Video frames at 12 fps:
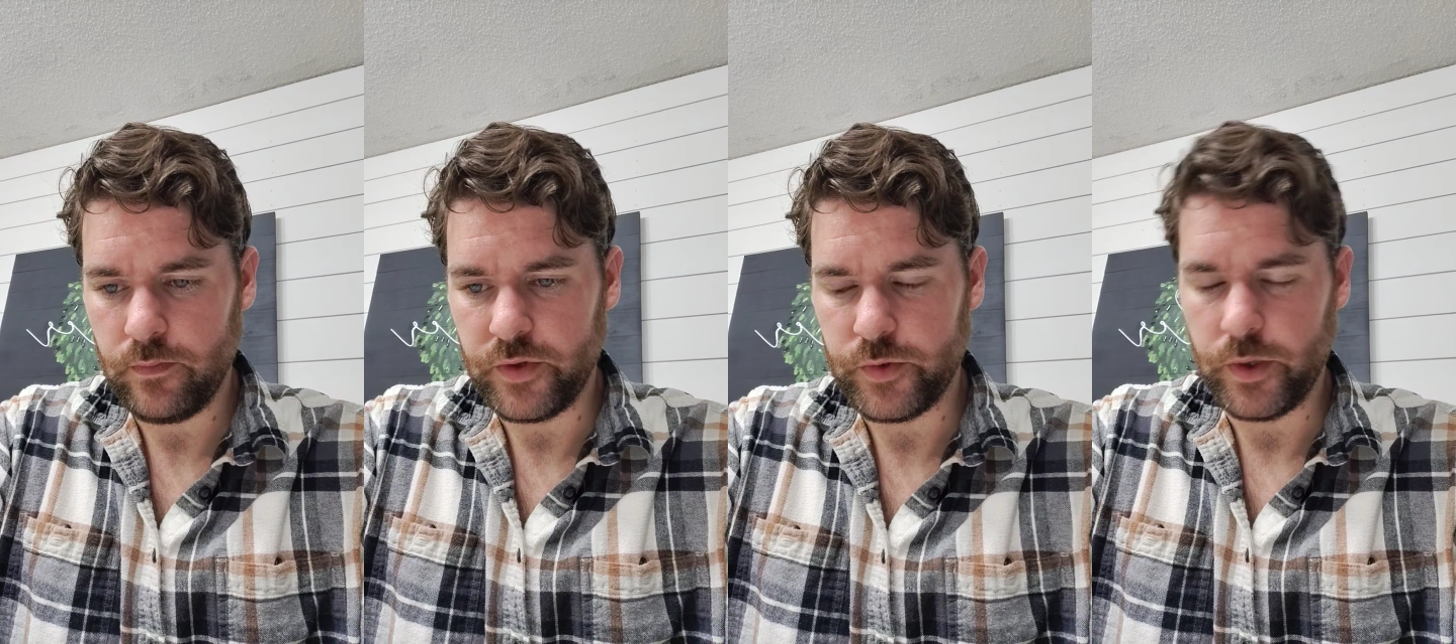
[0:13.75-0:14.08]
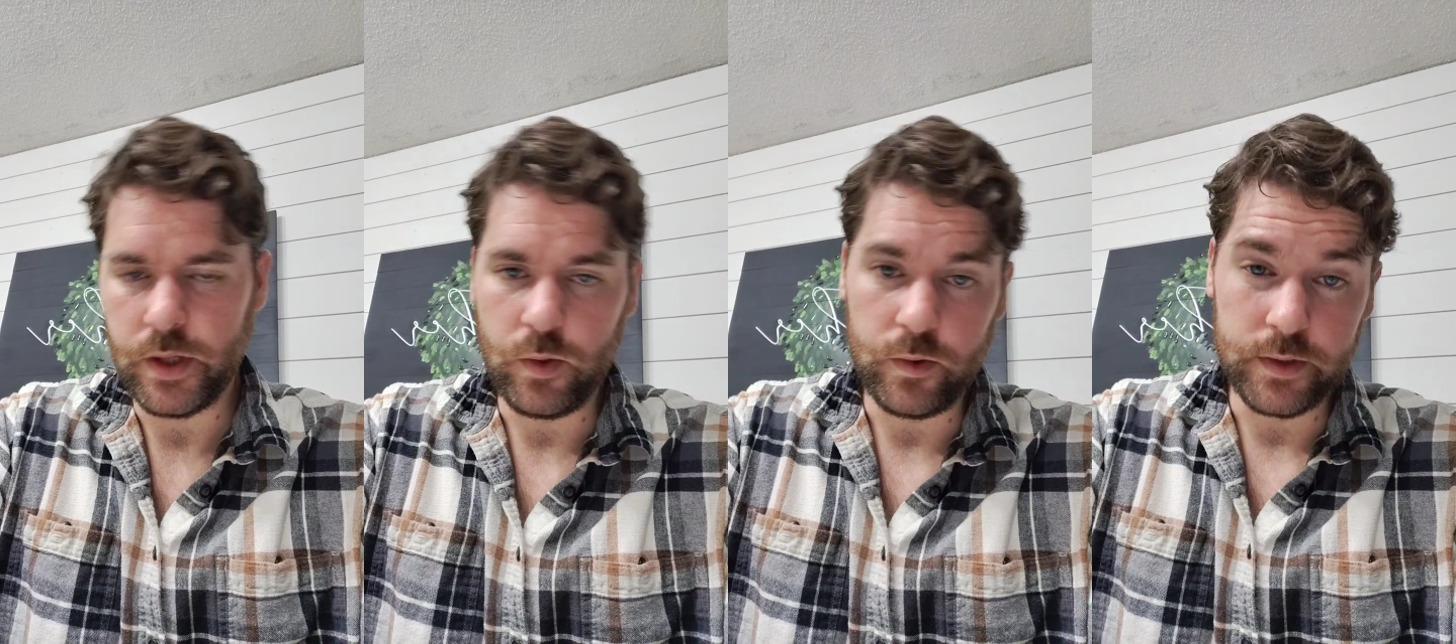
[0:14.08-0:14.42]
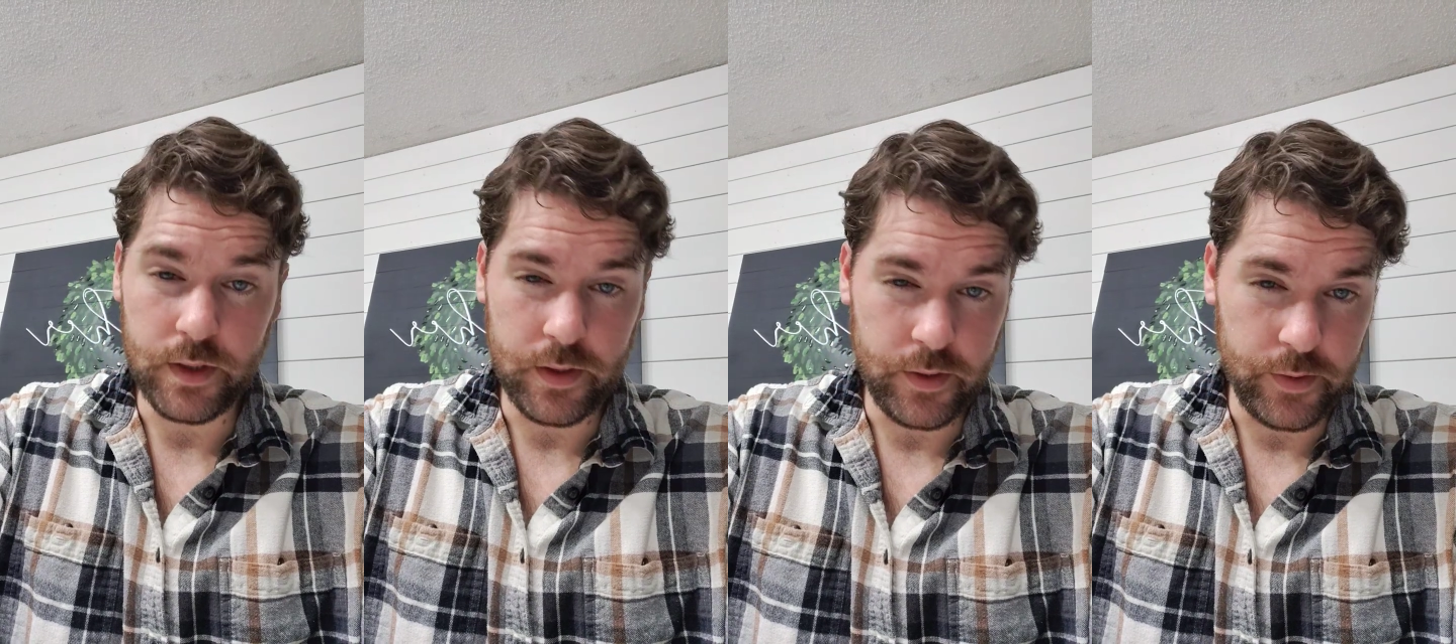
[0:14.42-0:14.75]
between the Old
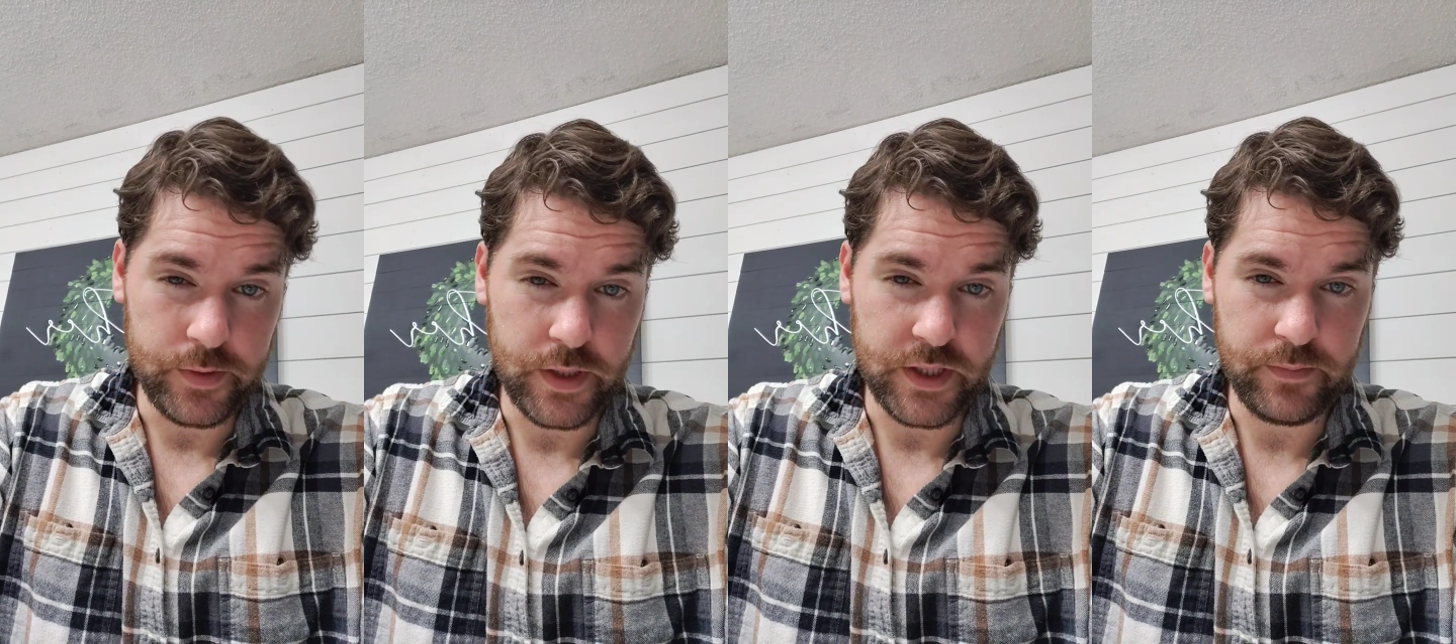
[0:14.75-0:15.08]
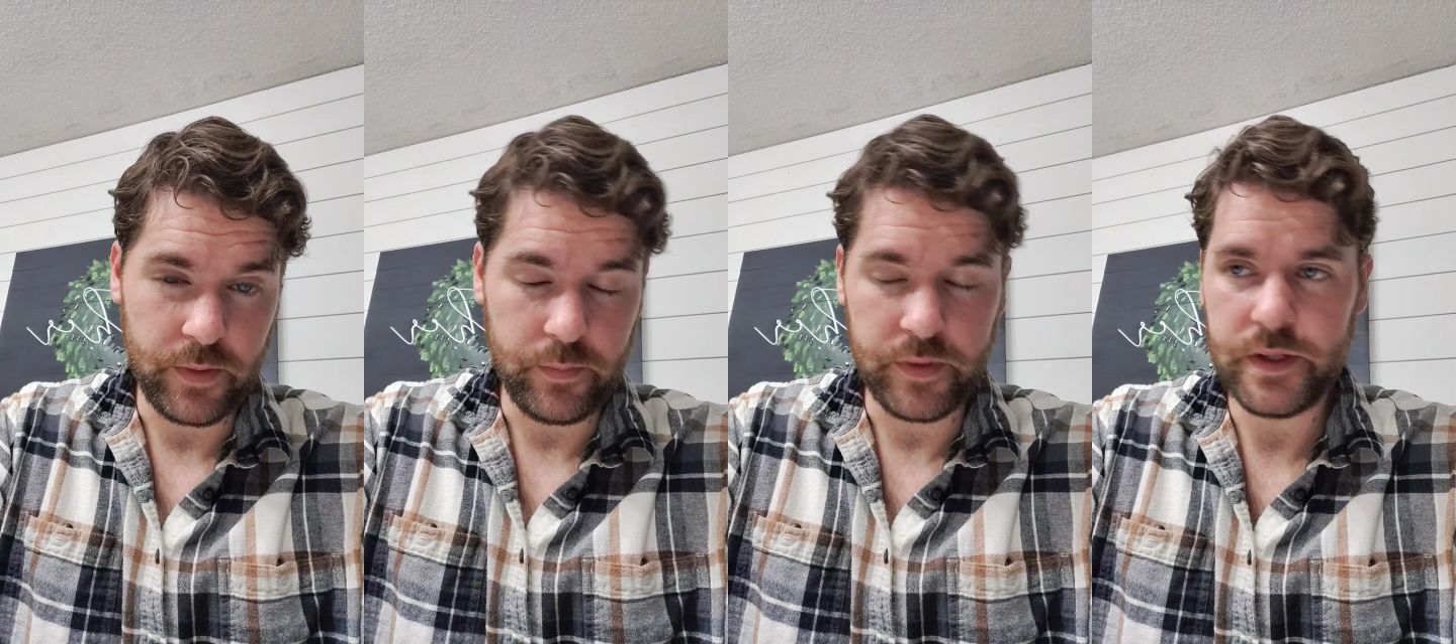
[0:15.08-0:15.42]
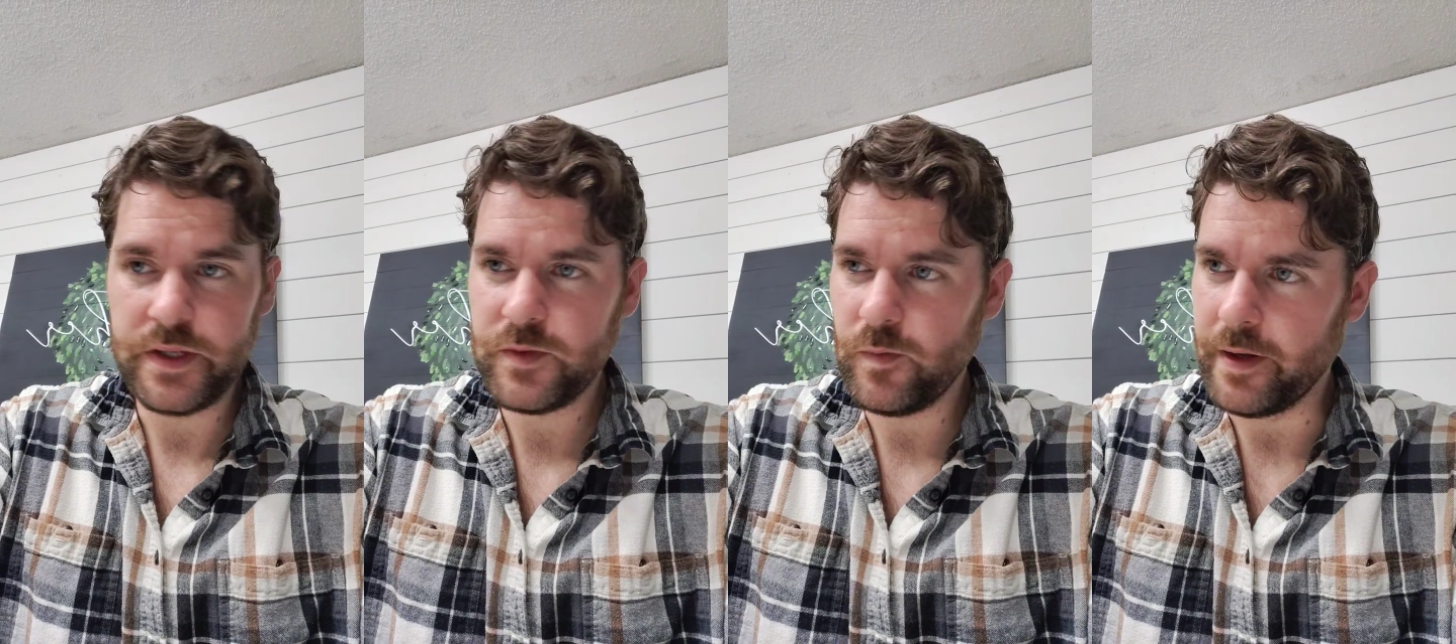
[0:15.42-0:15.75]
and the New Testament, but
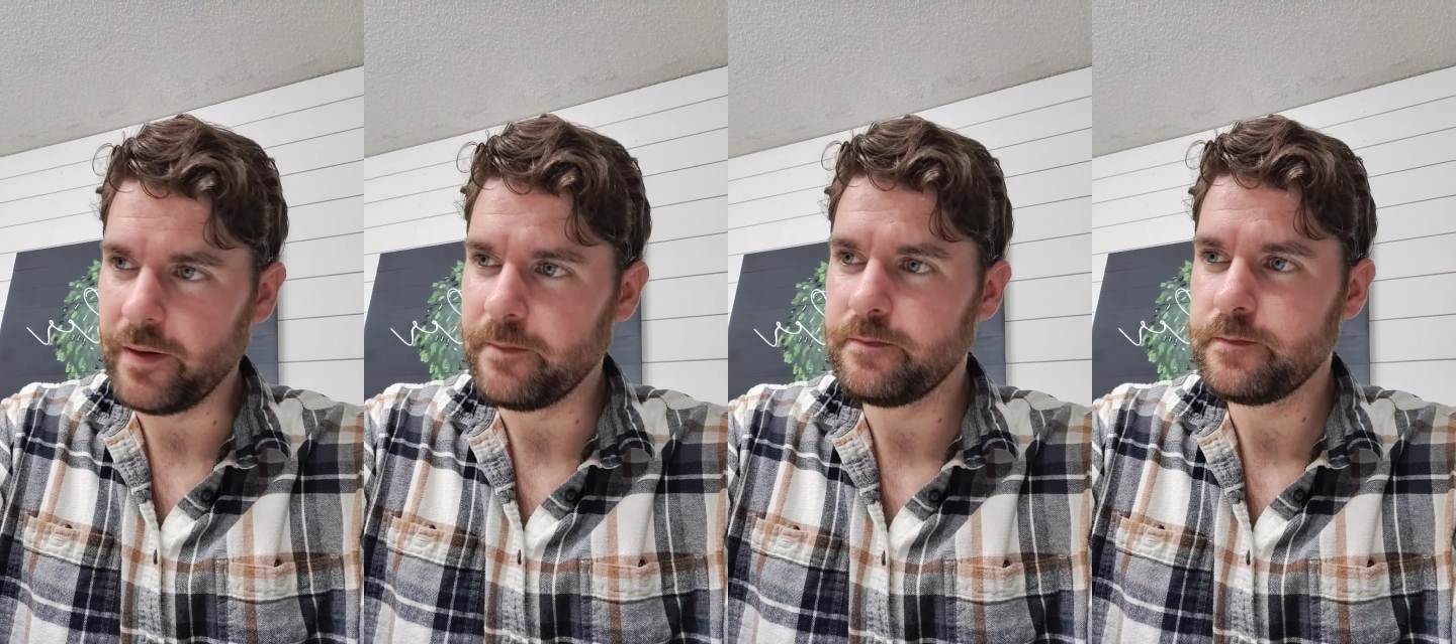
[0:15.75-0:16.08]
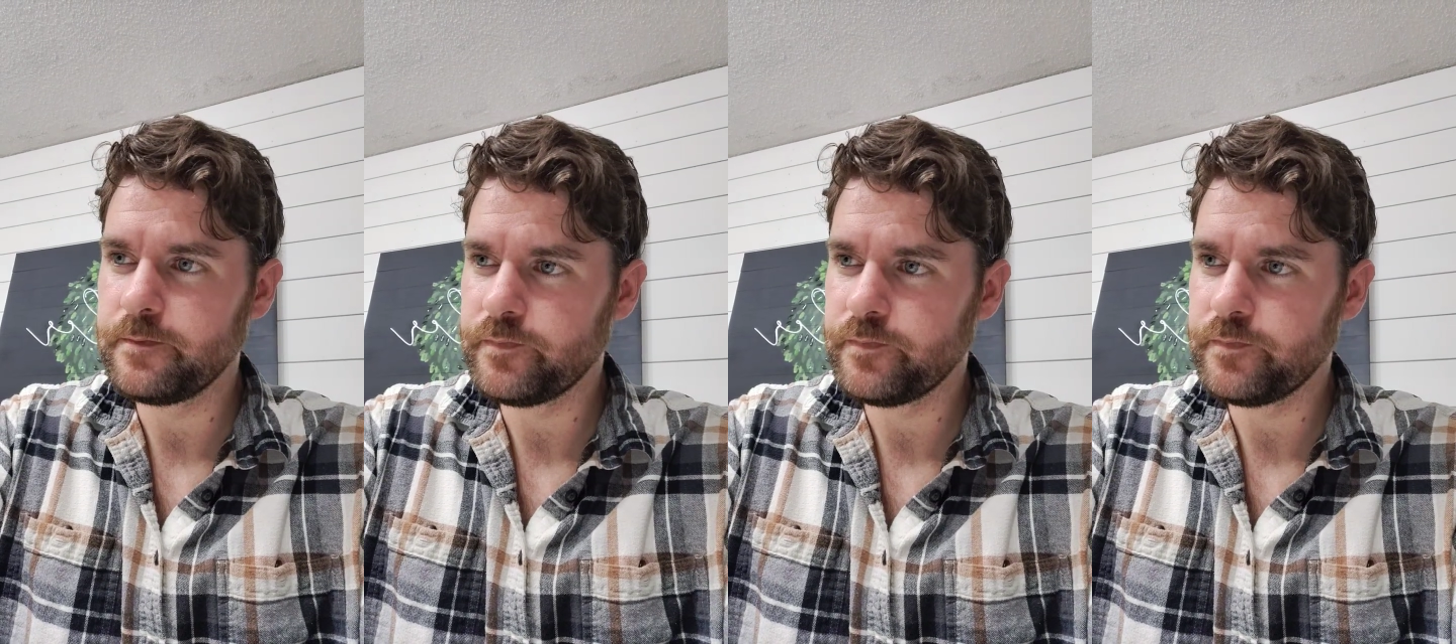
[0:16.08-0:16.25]
this one